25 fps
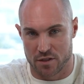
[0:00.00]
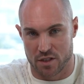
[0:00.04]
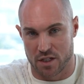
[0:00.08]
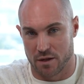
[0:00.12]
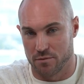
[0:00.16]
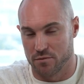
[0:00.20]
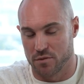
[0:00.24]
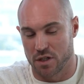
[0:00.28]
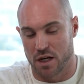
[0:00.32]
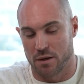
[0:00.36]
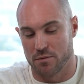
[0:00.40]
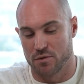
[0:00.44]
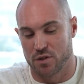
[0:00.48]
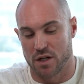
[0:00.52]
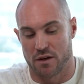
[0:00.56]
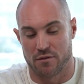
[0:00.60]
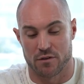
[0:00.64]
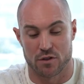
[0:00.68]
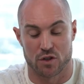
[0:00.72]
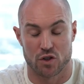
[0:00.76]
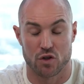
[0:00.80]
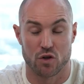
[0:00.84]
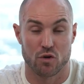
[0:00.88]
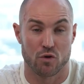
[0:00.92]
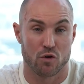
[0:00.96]
Sometimes you have
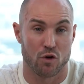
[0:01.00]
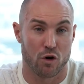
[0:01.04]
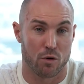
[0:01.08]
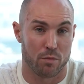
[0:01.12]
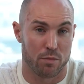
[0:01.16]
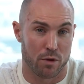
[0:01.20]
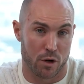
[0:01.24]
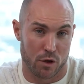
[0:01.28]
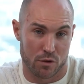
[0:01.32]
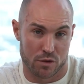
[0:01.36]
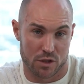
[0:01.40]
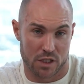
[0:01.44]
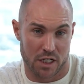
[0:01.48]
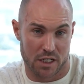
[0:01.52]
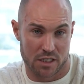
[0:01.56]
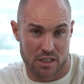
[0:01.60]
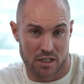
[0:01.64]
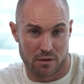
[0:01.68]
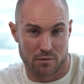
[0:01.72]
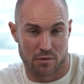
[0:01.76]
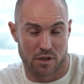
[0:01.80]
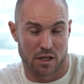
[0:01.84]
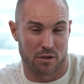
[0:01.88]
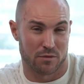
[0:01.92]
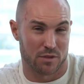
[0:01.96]
a 2-call process,
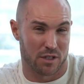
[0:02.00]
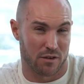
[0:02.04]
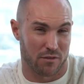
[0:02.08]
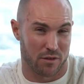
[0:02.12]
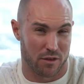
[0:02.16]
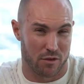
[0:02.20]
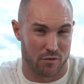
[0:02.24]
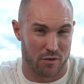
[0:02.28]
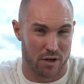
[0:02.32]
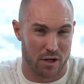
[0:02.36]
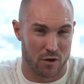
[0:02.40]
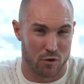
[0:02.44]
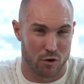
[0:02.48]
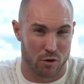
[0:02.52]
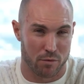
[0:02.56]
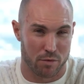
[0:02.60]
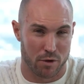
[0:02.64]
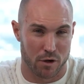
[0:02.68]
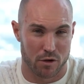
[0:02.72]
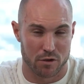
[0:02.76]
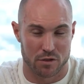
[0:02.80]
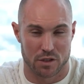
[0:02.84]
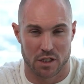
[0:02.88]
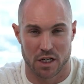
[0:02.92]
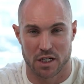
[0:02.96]
sometimes you have a 3-call
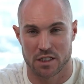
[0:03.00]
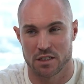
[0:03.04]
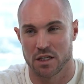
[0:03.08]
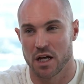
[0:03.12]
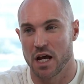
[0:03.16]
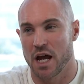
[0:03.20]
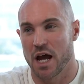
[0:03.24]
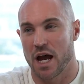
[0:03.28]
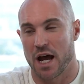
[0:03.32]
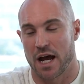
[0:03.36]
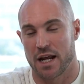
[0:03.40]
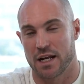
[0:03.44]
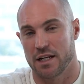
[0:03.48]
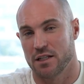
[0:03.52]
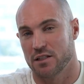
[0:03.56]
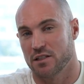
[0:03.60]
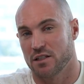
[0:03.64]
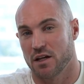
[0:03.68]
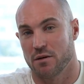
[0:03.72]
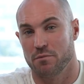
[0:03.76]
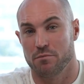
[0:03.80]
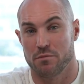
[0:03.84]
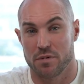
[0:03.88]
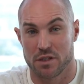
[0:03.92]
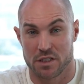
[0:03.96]
process, and in
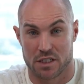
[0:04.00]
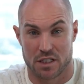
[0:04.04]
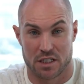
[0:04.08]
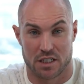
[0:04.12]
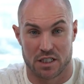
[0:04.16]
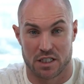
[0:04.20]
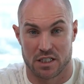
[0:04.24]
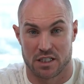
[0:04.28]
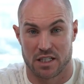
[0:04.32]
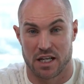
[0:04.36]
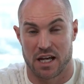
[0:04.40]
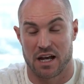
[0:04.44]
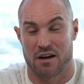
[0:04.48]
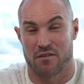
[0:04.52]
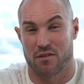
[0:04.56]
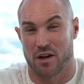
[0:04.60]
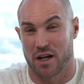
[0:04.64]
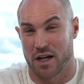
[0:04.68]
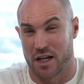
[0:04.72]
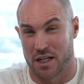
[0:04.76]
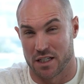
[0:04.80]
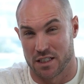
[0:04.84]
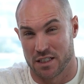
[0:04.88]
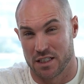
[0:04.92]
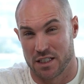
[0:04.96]
some businesses they have
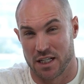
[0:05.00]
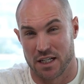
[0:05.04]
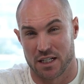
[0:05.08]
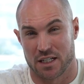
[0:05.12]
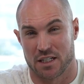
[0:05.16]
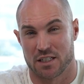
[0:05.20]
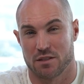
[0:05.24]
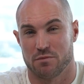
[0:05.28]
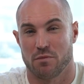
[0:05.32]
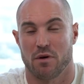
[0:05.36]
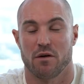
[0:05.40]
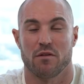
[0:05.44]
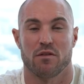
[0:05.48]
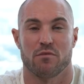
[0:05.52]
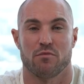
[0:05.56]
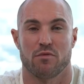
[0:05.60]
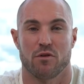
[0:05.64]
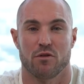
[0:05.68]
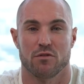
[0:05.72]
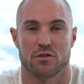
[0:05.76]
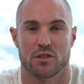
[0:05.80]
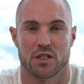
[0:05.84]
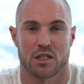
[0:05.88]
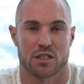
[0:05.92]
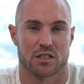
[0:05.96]
like a 6-month
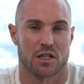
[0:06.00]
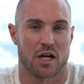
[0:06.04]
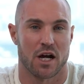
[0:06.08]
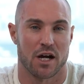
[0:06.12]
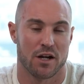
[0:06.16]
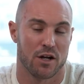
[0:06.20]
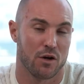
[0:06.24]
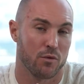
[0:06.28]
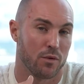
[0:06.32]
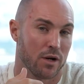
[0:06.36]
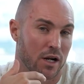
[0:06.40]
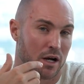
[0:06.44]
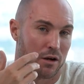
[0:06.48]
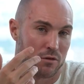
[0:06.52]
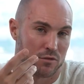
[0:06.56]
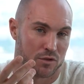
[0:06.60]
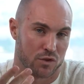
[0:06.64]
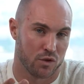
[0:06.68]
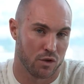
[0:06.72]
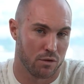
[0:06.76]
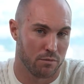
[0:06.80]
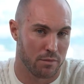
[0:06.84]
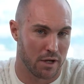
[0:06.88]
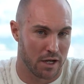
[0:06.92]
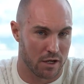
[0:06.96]
process. I know when I was
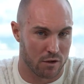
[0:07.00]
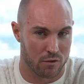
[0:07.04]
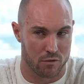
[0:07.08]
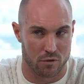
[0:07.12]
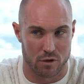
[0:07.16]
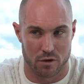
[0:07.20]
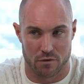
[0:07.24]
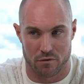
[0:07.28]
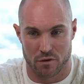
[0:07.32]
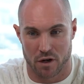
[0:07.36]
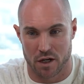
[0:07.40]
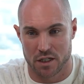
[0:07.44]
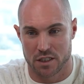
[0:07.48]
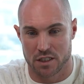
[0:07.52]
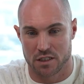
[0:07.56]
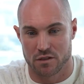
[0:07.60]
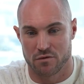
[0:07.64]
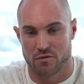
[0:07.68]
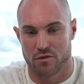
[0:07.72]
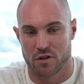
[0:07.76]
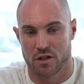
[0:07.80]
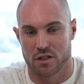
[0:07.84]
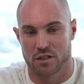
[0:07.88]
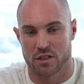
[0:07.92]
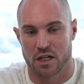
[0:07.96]
doing medical devices,
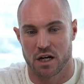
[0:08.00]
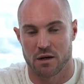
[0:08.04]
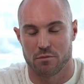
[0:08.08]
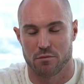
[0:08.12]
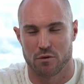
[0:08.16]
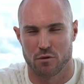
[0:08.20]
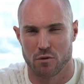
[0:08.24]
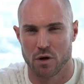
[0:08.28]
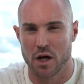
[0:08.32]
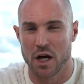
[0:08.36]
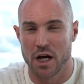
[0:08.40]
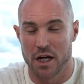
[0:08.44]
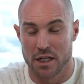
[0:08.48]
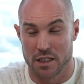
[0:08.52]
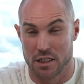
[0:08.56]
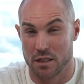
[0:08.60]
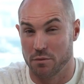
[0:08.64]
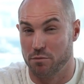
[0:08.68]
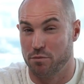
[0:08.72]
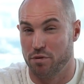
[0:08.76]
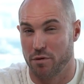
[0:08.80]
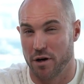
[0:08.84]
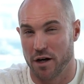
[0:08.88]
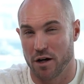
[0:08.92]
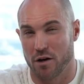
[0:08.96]
for example, to
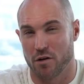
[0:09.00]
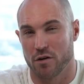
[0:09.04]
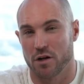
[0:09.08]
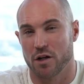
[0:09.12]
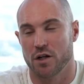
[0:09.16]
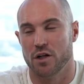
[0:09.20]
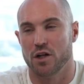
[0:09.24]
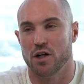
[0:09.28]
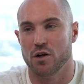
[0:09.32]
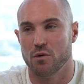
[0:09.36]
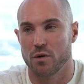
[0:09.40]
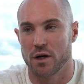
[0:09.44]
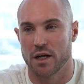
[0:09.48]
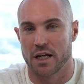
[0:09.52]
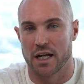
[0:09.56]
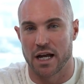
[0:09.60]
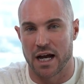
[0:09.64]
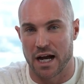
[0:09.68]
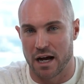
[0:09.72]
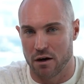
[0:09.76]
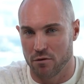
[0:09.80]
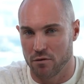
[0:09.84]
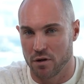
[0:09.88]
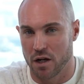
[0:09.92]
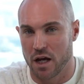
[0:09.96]
bring on a new
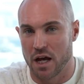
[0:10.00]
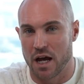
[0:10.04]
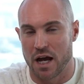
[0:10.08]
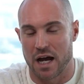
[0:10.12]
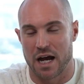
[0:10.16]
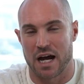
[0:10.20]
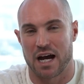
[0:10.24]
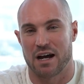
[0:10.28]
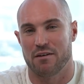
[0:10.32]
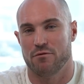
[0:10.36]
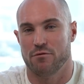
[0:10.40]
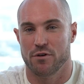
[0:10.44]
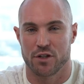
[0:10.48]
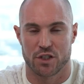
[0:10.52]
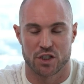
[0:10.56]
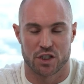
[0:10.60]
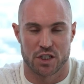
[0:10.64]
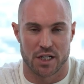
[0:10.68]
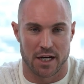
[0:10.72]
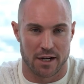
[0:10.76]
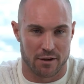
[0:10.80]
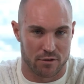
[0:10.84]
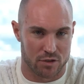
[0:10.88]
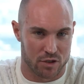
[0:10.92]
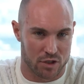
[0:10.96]
account, average
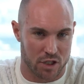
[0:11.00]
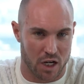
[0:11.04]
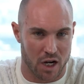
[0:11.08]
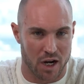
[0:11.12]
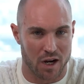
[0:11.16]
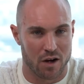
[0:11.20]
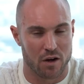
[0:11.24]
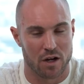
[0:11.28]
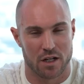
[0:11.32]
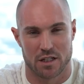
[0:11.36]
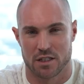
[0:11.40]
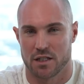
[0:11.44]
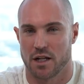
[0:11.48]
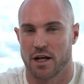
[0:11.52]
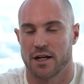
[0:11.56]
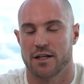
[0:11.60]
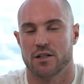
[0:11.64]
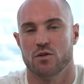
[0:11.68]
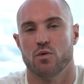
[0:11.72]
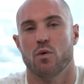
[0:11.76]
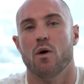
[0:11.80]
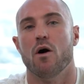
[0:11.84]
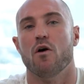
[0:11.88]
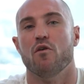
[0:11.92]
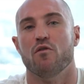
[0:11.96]
sales cycle is
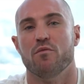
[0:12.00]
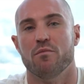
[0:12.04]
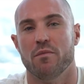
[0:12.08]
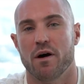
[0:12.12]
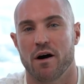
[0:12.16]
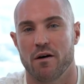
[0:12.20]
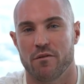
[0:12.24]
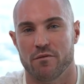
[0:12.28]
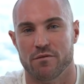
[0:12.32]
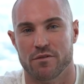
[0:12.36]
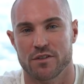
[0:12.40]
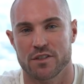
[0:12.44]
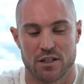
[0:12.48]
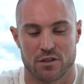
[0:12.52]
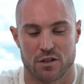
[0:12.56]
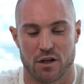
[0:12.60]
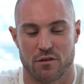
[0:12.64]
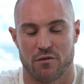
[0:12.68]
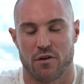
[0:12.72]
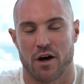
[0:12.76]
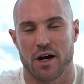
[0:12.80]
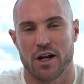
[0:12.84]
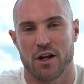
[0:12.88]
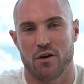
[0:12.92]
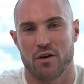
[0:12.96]
like 12 months. So
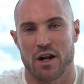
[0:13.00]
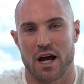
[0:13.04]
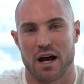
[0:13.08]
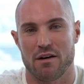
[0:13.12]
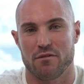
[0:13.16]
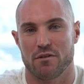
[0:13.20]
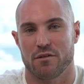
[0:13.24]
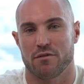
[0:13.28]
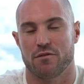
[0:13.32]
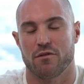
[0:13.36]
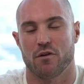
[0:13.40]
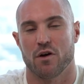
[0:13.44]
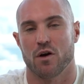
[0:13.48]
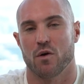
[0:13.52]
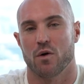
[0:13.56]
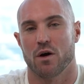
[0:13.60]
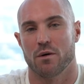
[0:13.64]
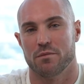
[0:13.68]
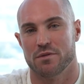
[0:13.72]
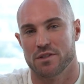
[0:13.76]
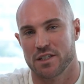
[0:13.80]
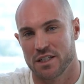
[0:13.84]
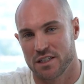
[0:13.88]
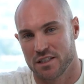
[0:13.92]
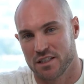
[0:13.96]
if I don't have a
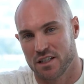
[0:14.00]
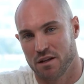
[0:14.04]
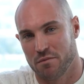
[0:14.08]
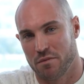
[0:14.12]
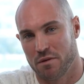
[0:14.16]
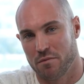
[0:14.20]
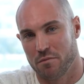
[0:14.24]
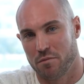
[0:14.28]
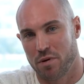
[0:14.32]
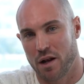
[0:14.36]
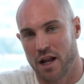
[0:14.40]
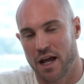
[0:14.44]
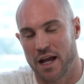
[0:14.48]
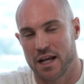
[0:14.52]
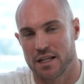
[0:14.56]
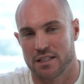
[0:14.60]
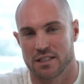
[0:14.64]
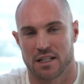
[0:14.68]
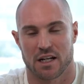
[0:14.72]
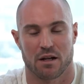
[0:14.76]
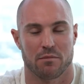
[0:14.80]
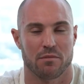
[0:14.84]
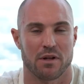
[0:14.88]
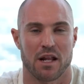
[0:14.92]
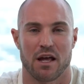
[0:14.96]
follow-up system in place,
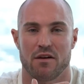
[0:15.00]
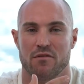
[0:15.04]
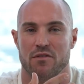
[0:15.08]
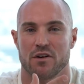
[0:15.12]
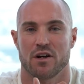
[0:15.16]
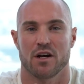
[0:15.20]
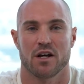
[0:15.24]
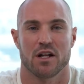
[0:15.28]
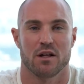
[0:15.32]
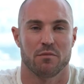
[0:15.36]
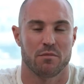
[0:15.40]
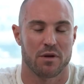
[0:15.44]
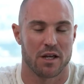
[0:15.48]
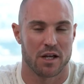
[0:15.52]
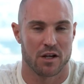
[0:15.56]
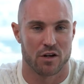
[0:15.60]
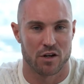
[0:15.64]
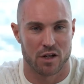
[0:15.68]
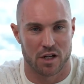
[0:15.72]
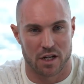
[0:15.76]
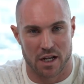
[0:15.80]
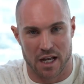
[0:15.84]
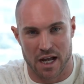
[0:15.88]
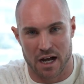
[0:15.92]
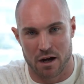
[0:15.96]
then I'm never going to be a
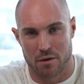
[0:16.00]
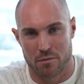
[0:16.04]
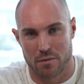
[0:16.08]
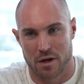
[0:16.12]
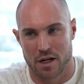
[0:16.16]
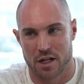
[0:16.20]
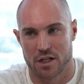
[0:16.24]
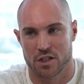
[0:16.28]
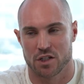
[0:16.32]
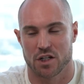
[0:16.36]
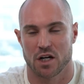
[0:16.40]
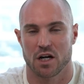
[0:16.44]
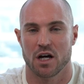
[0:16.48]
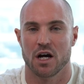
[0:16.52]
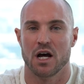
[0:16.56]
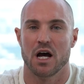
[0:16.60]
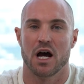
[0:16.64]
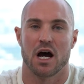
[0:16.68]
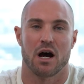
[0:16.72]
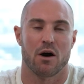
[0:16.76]
good account manager.